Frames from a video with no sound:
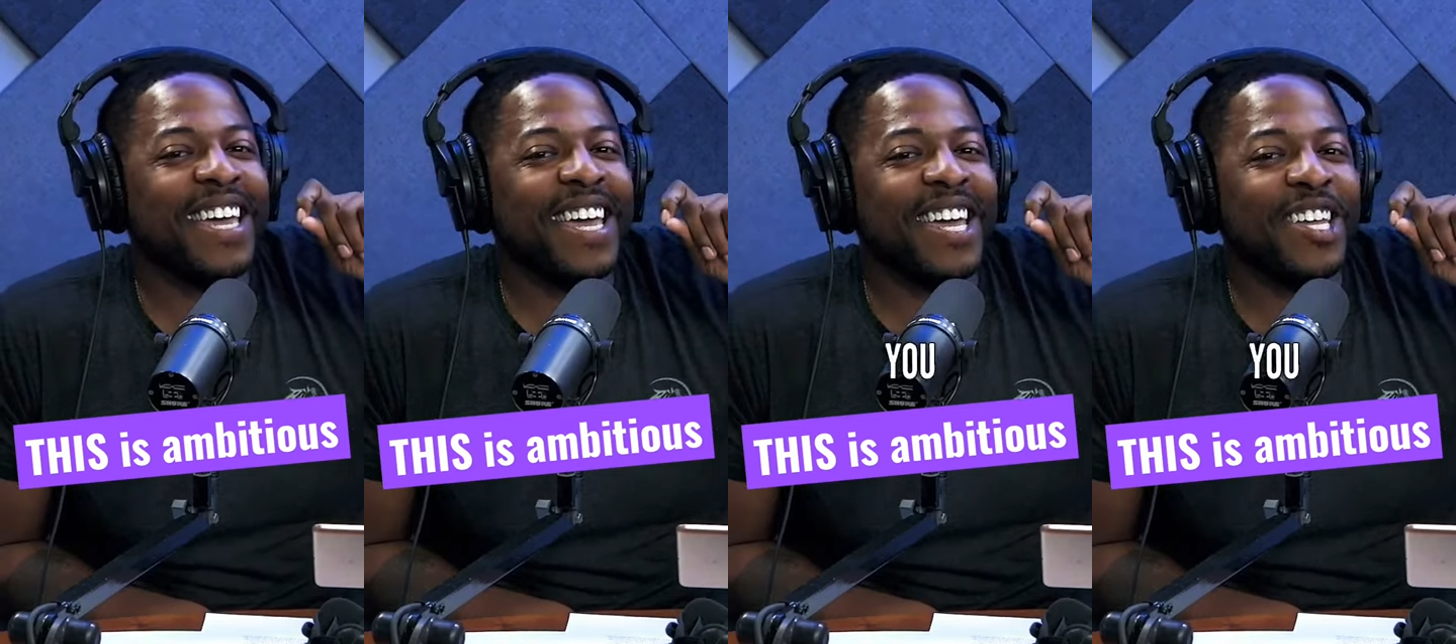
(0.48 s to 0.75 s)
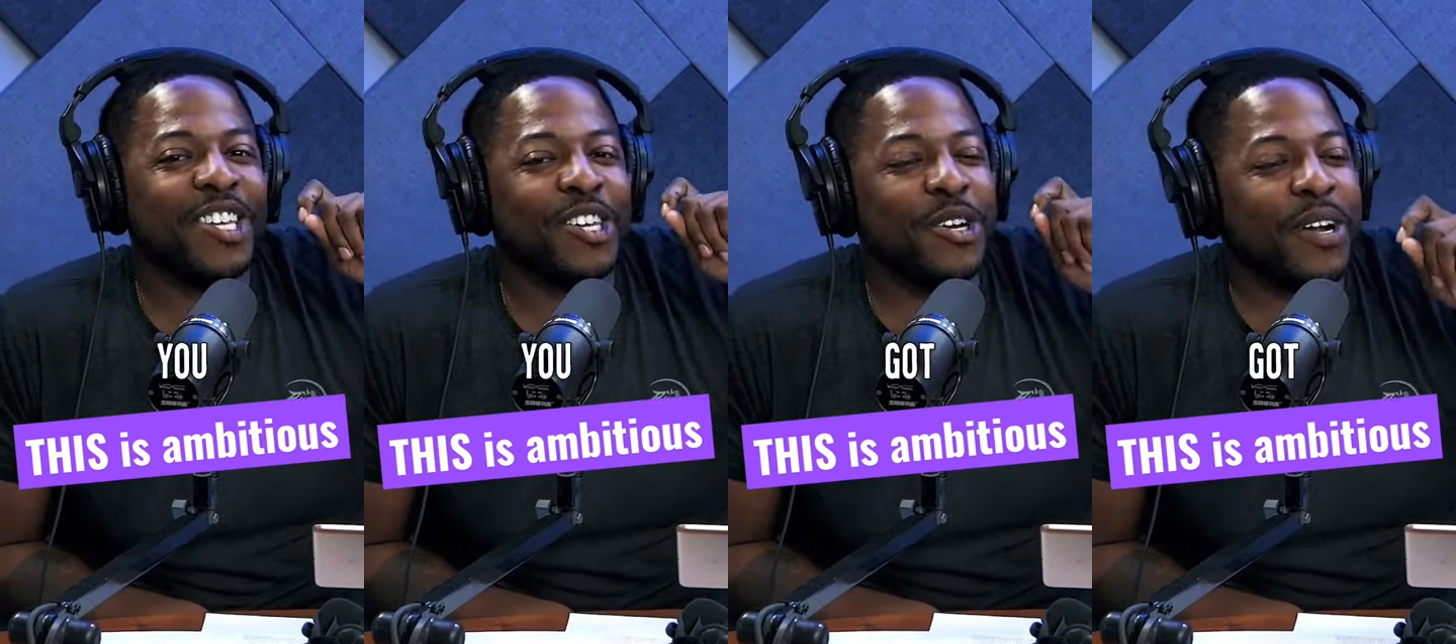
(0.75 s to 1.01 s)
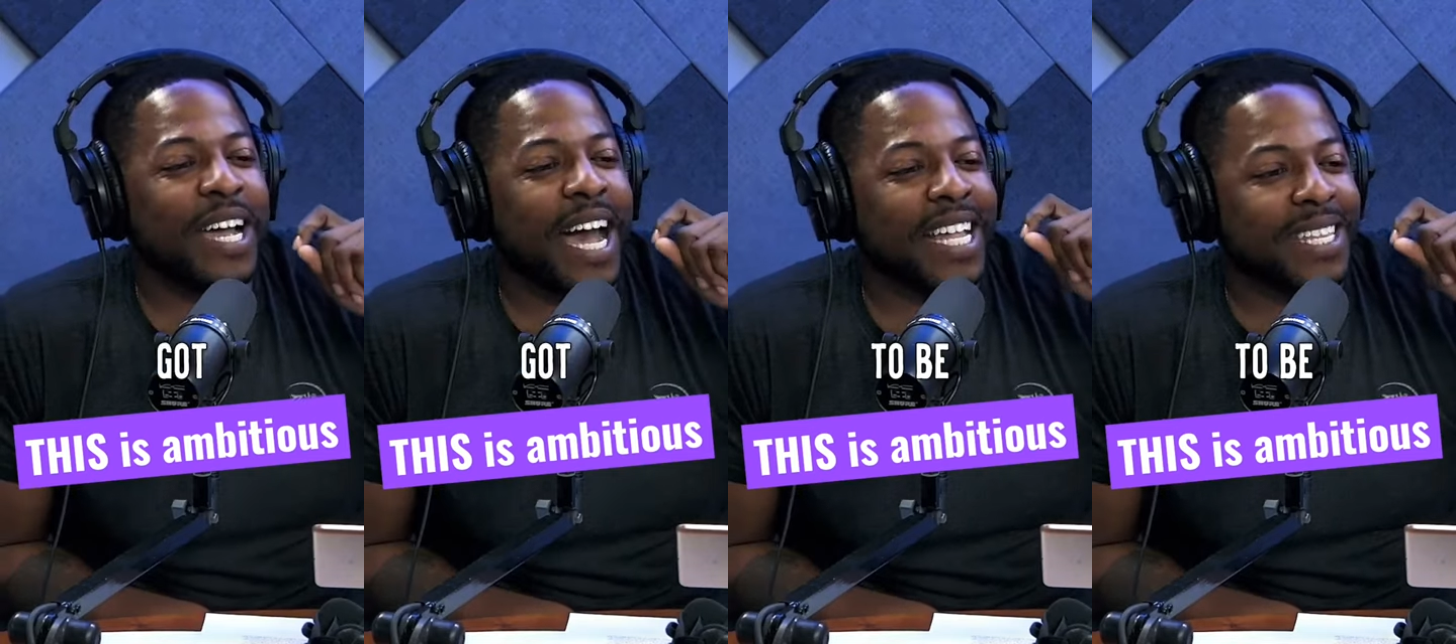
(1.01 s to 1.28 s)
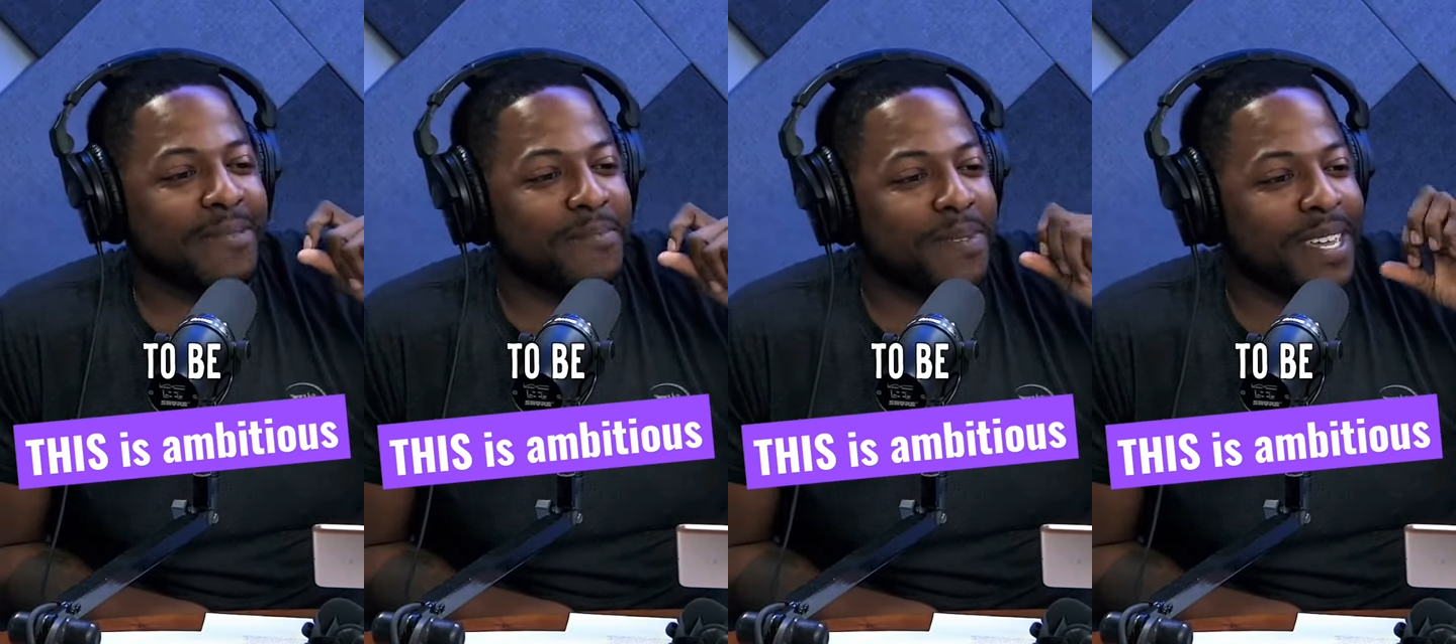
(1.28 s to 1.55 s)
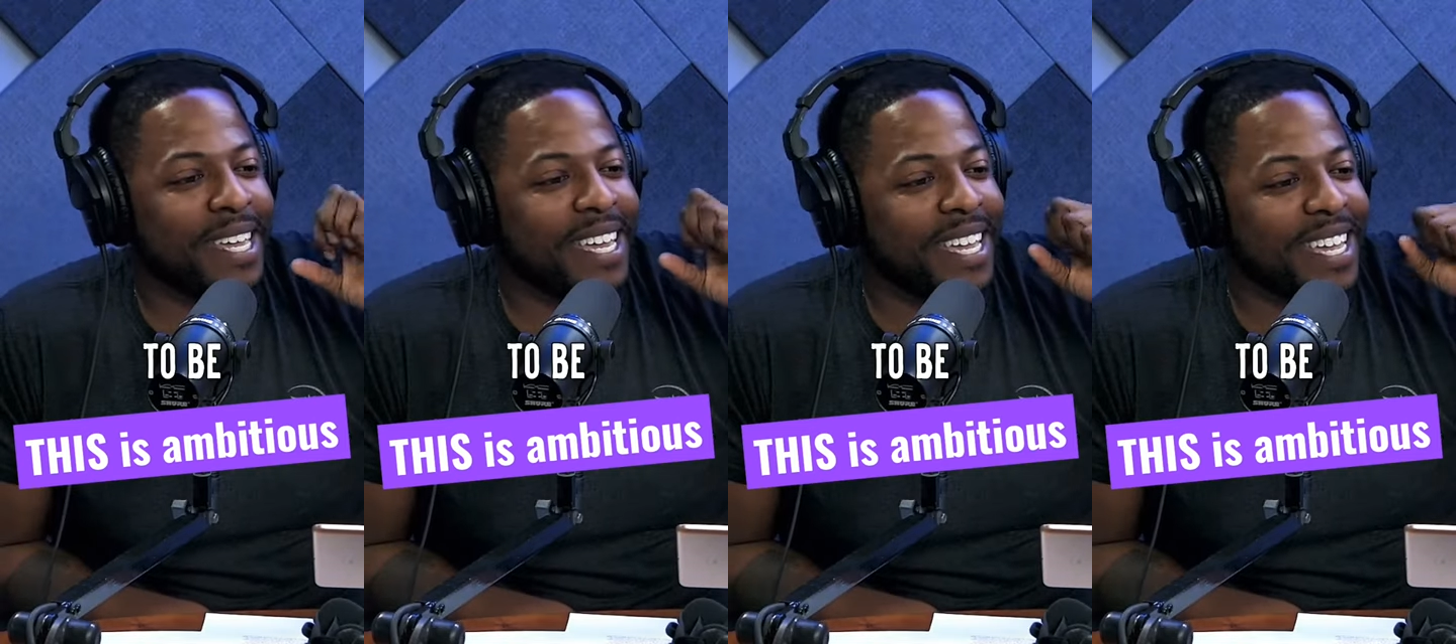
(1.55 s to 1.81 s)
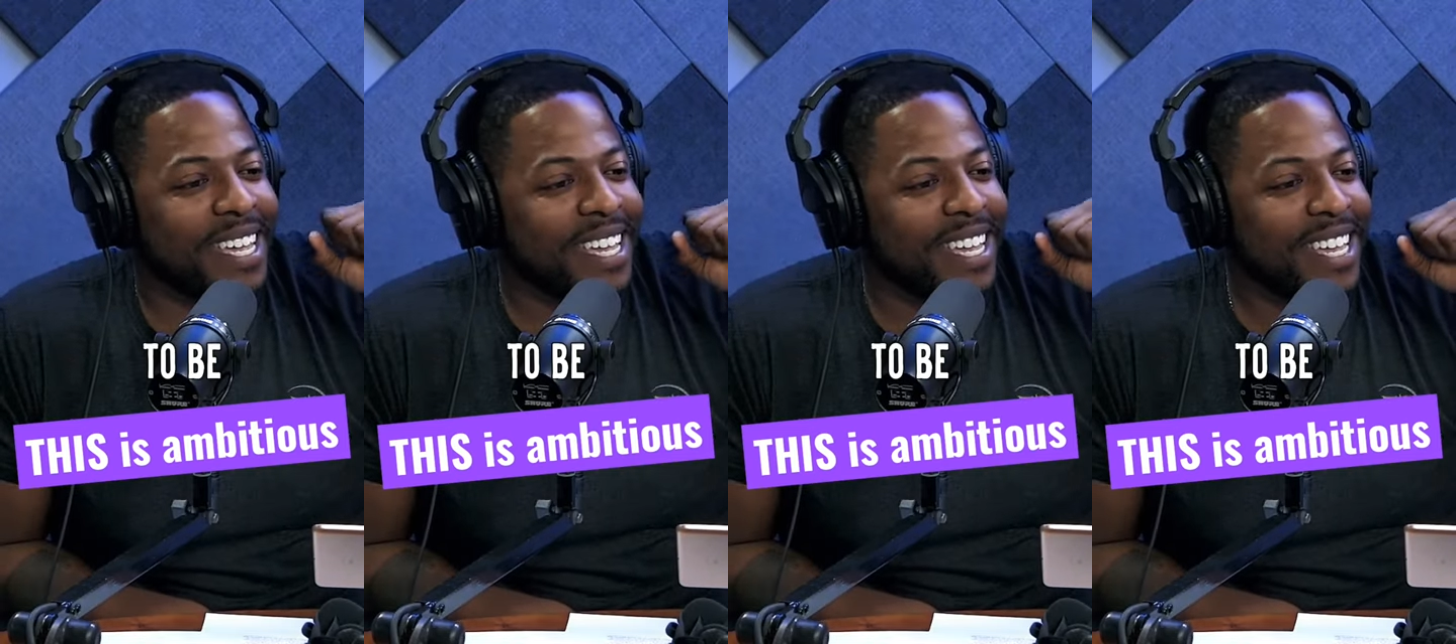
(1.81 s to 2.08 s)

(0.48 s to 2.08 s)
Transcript: you got to be